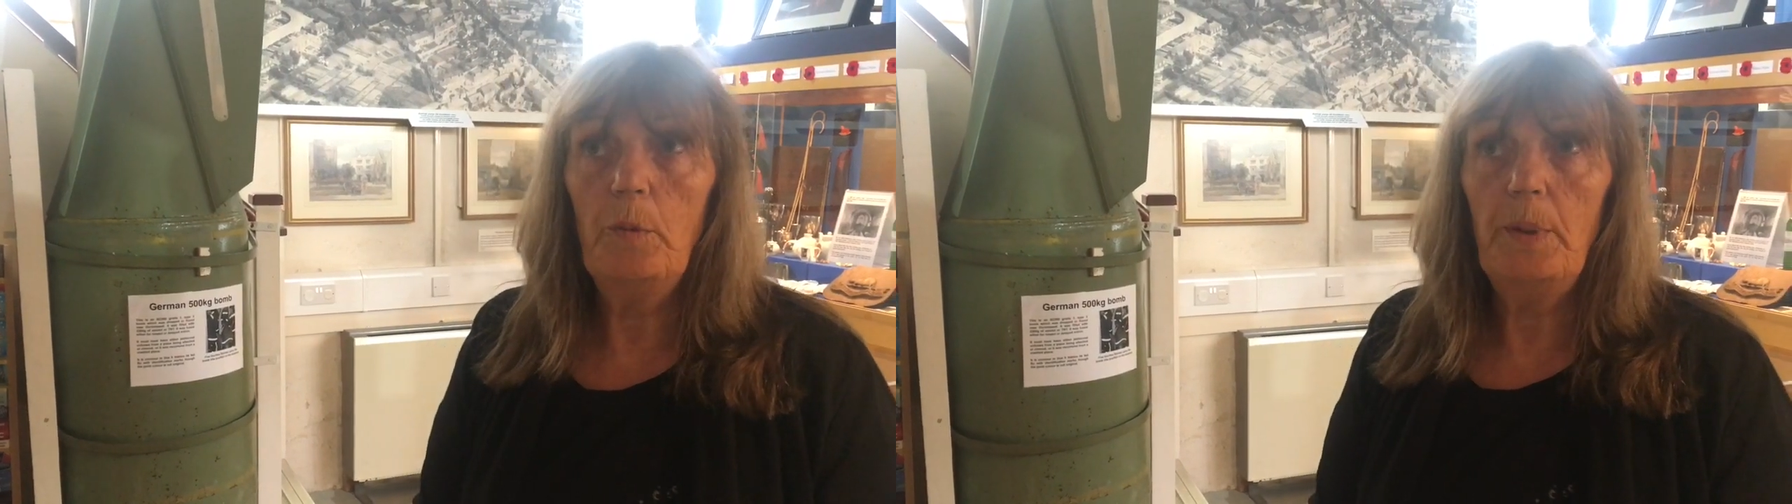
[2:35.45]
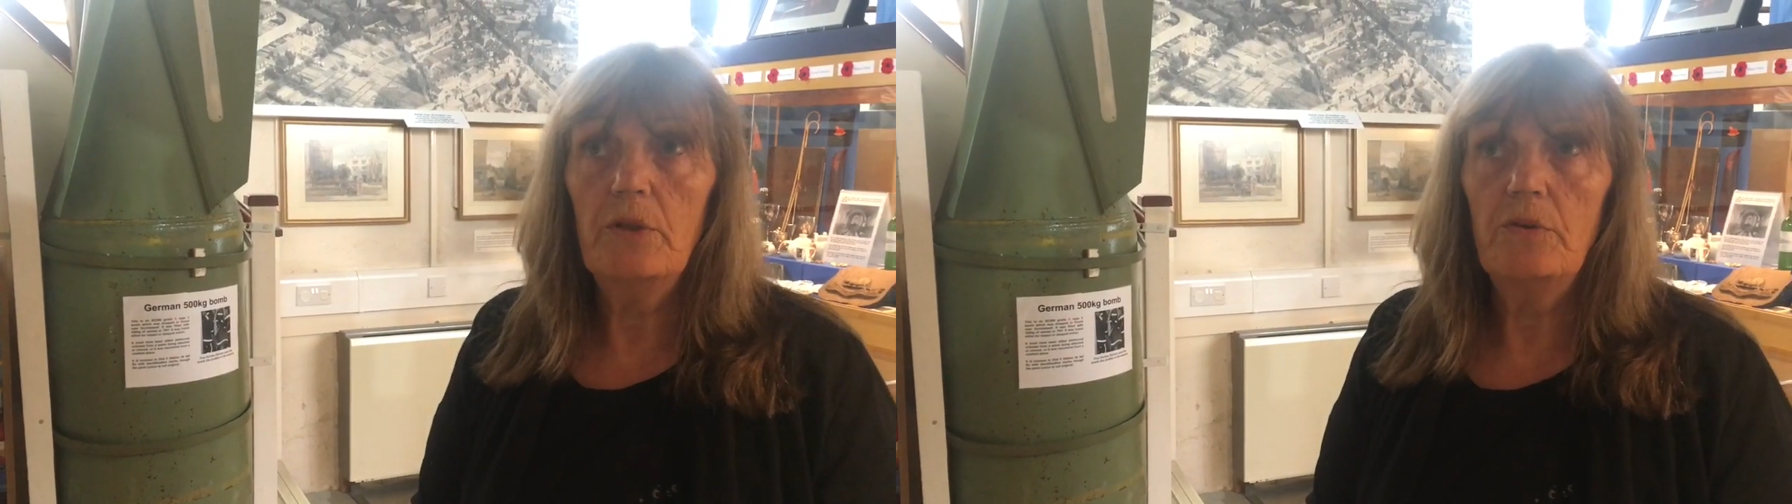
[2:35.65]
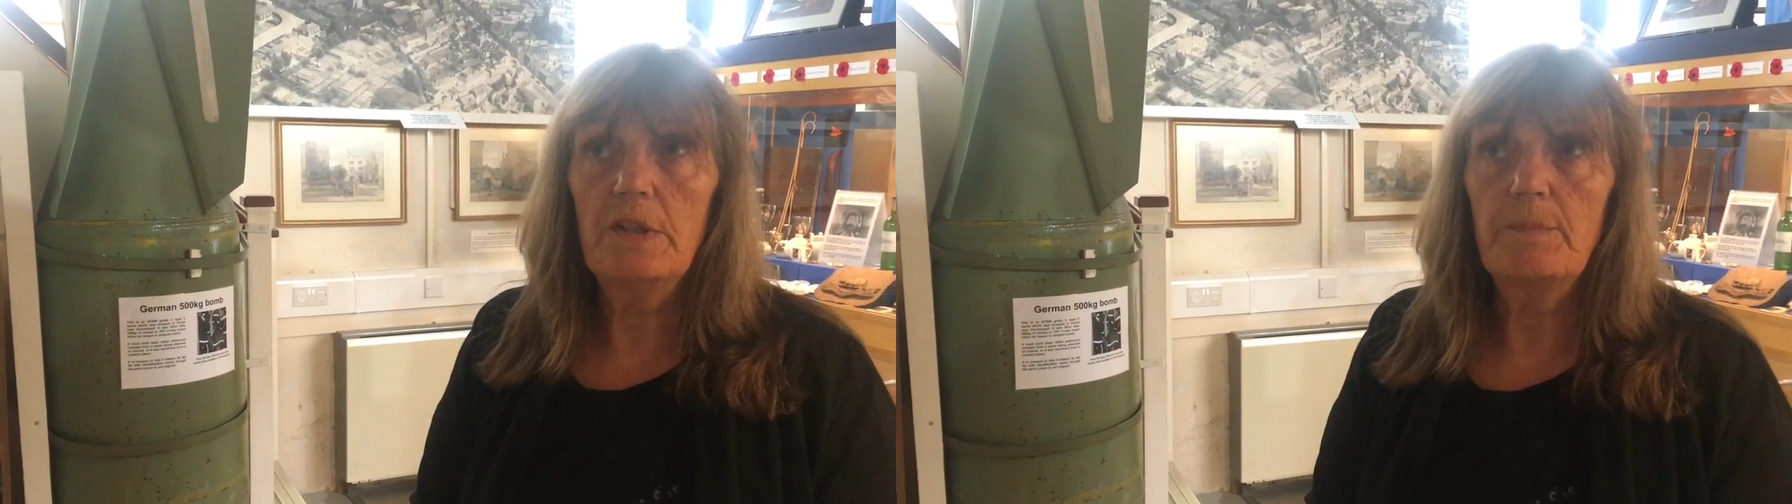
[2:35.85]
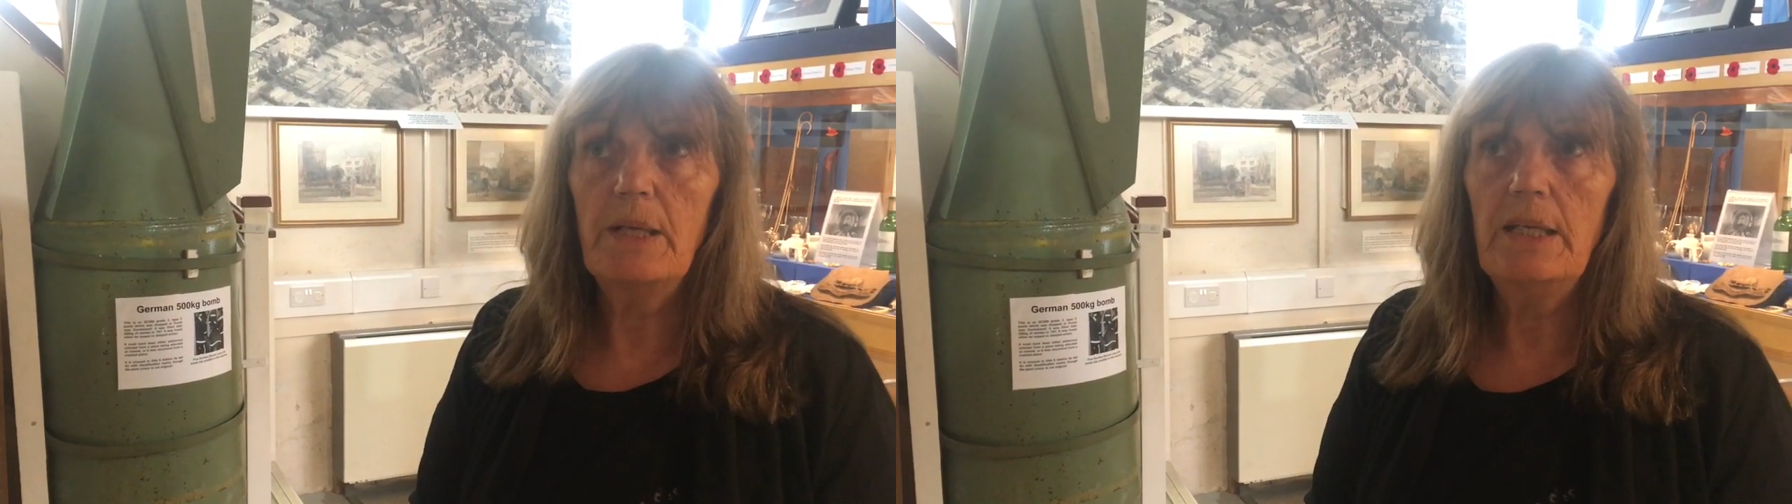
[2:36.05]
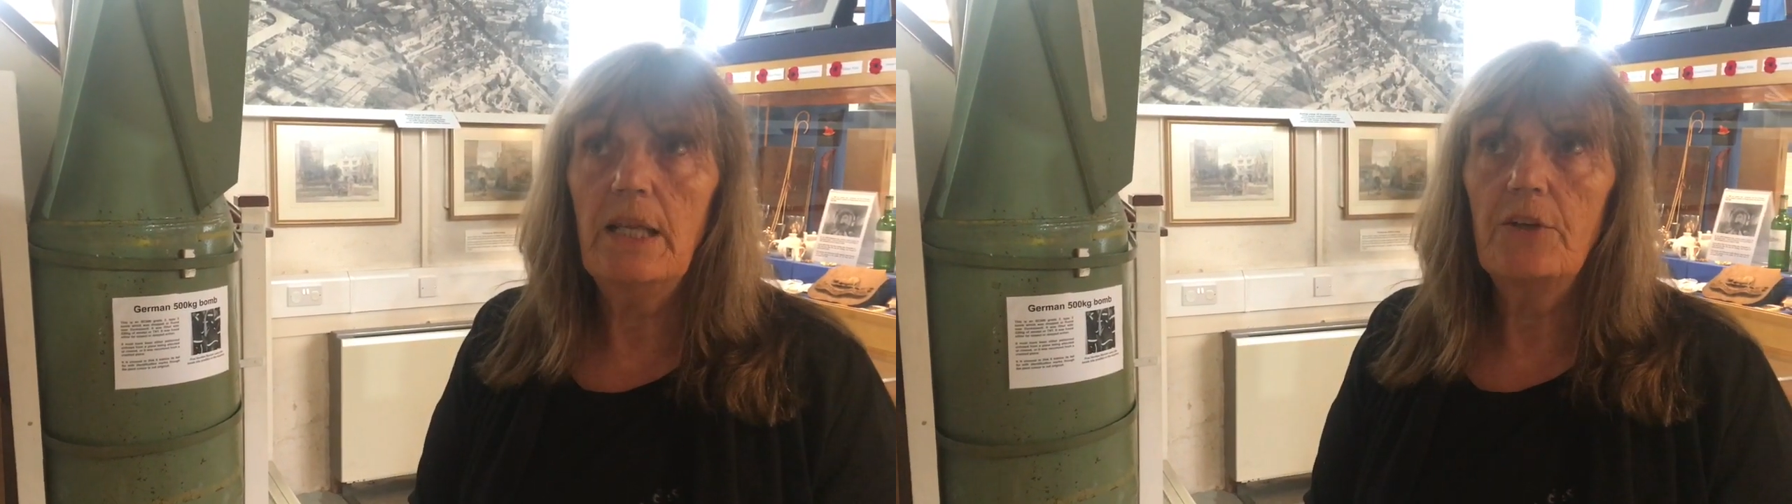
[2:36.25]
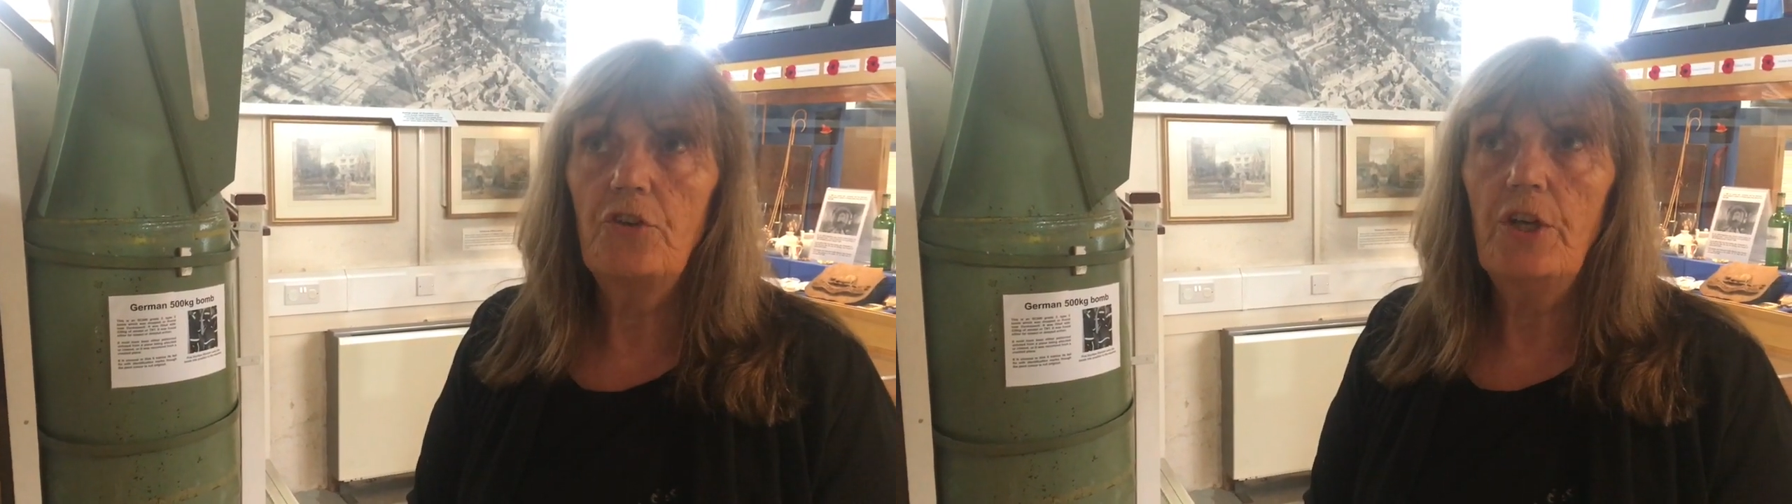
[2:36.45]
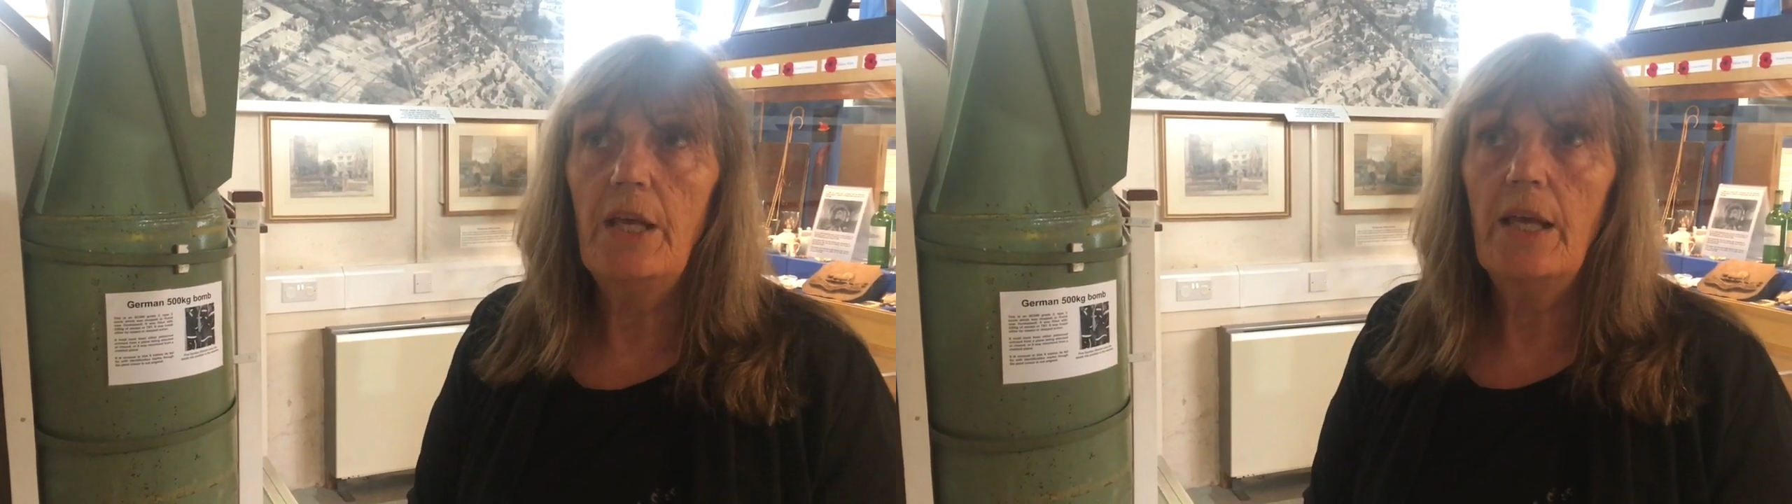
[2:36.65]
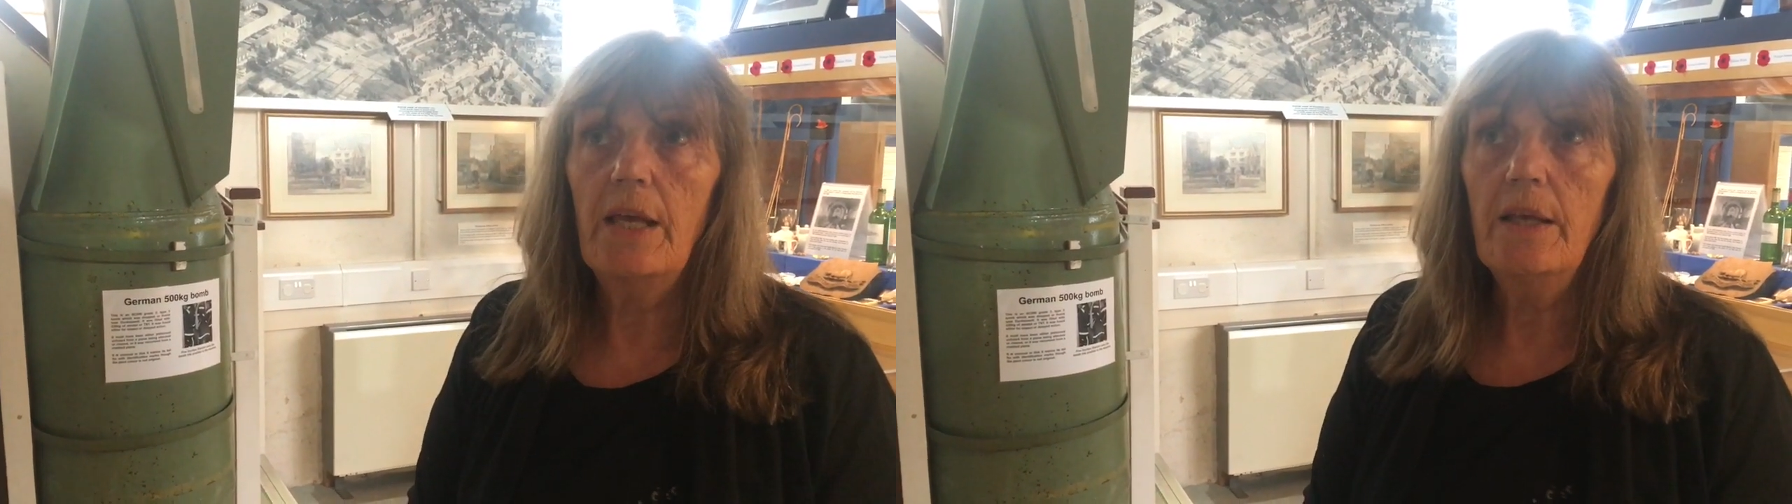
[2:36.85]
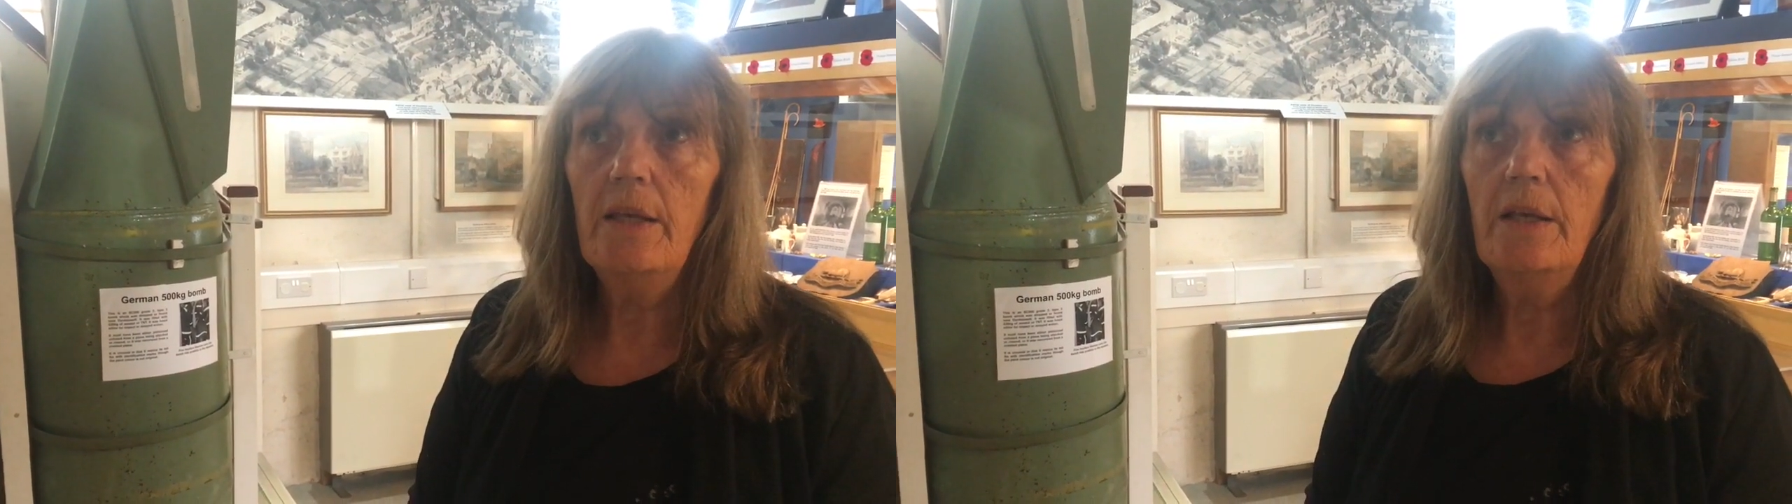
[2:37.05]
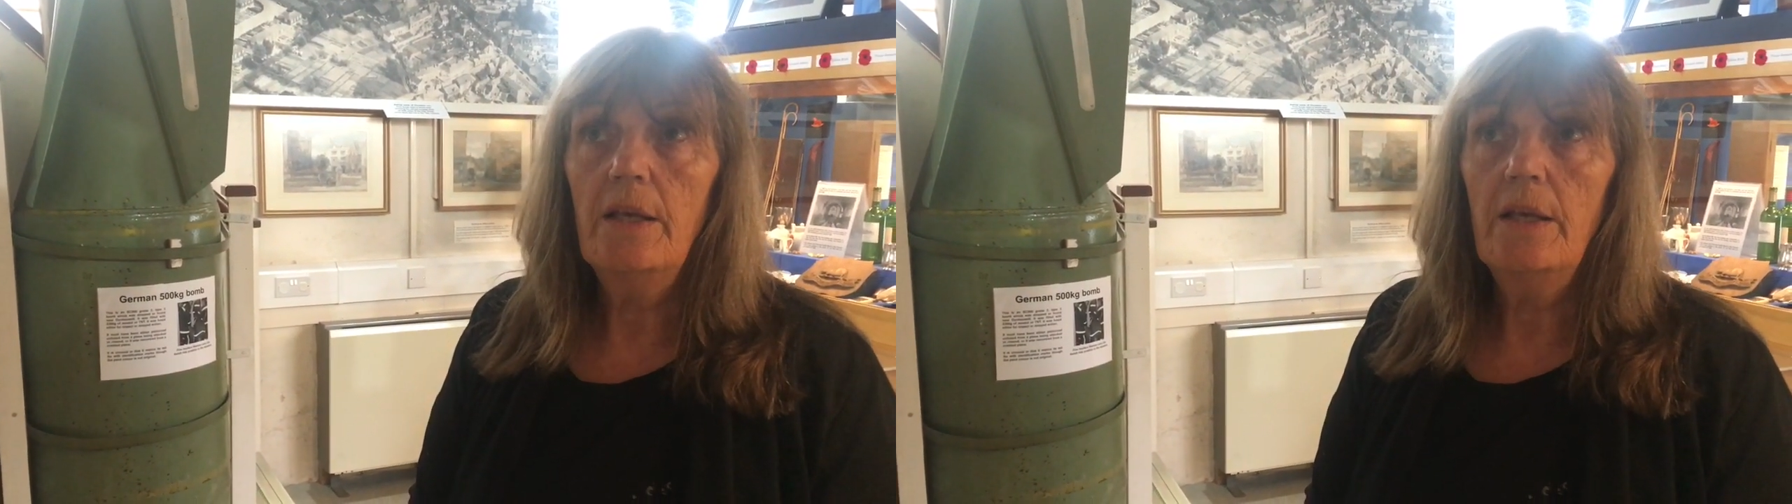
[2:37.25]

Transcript: be on display next year.